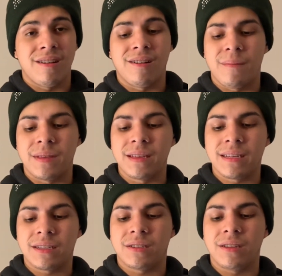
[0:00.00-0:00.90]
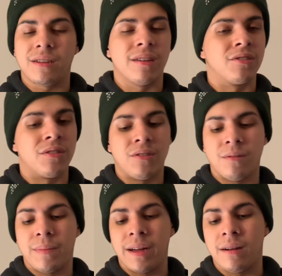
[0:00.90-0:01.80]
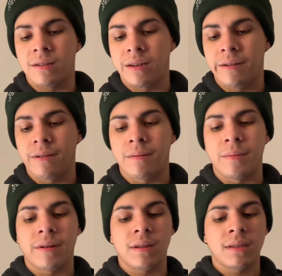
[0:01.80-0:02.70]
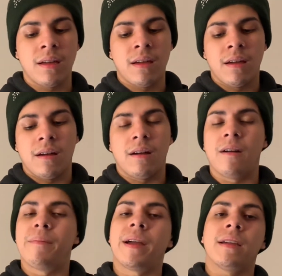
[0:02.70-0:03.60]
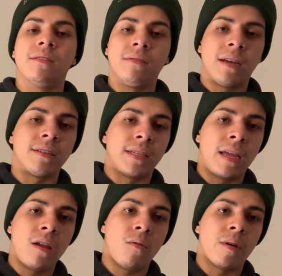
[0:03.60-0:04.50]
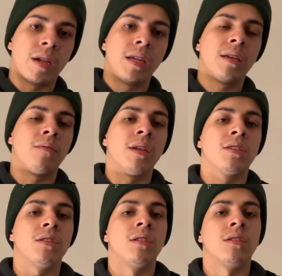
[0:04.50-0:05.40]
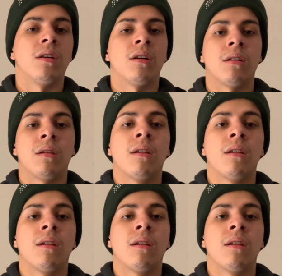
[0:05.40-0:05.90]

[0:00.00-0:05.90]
This is actually a journal by Arturo Ramirez back in 2008, where he did research on